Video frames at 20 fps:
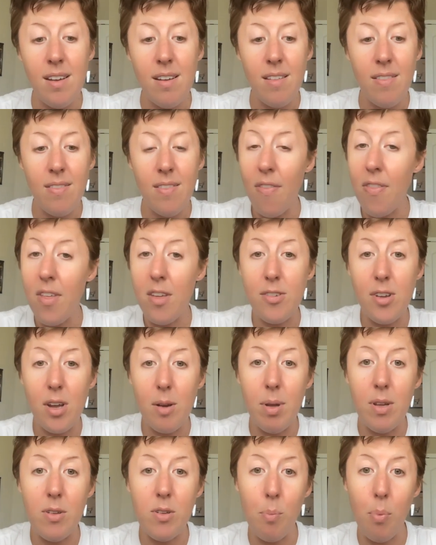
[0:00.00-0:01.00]
this could
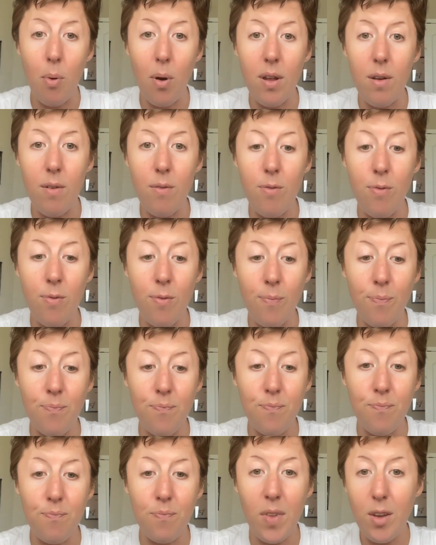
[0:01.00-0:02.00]
be supportive
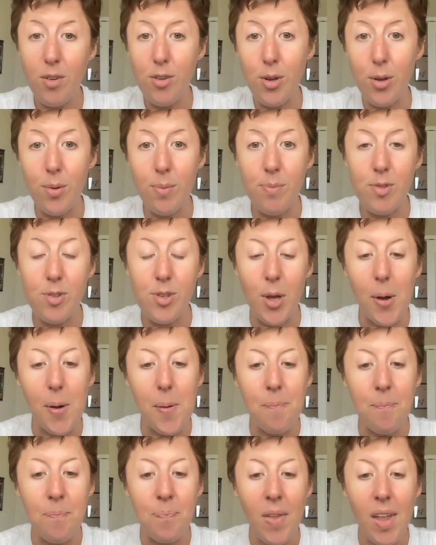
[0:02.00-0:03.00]
too.
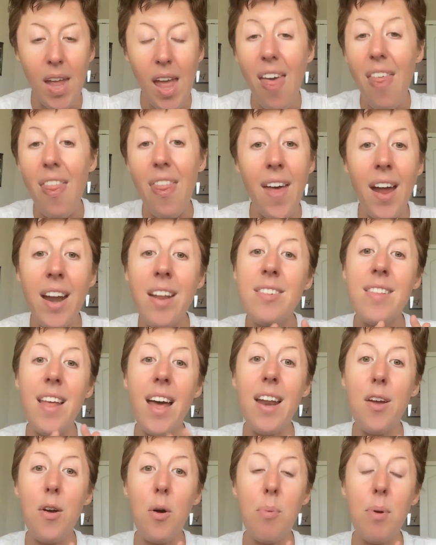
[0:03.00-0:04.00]
So that is that.
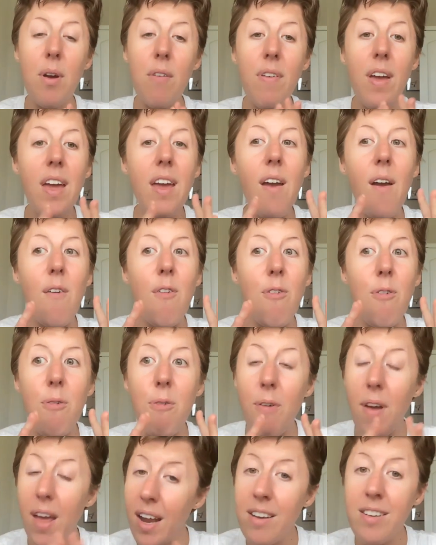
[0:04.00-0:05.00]
I hope you have a
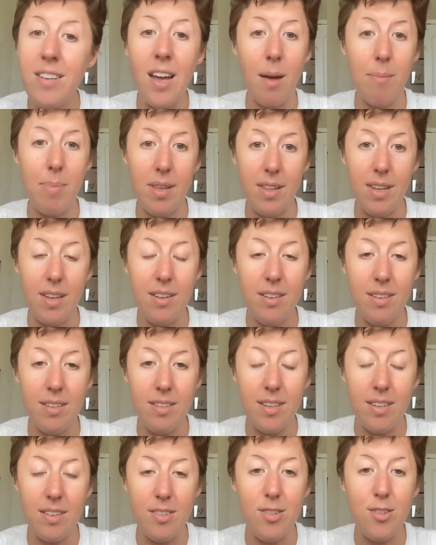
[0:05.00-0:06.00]
fantabulous
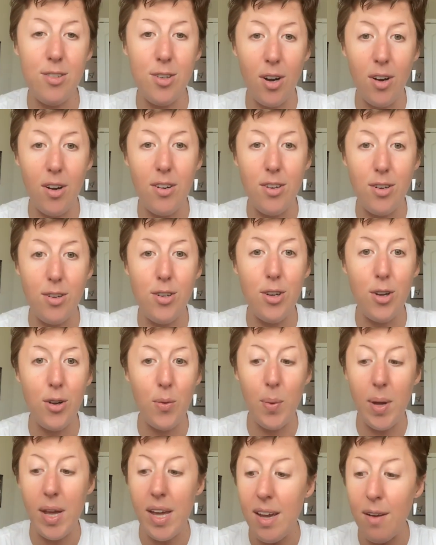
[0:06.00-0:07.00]
start to your
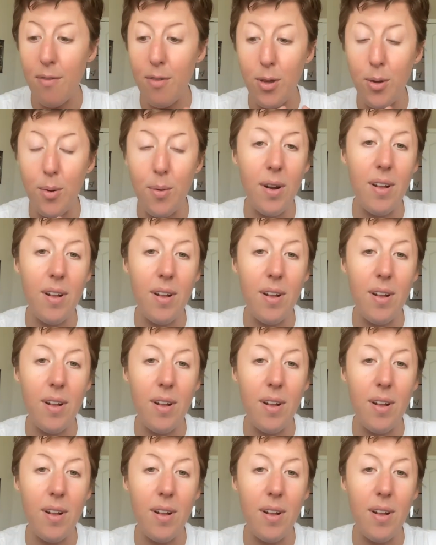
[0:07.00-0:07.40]
week if you are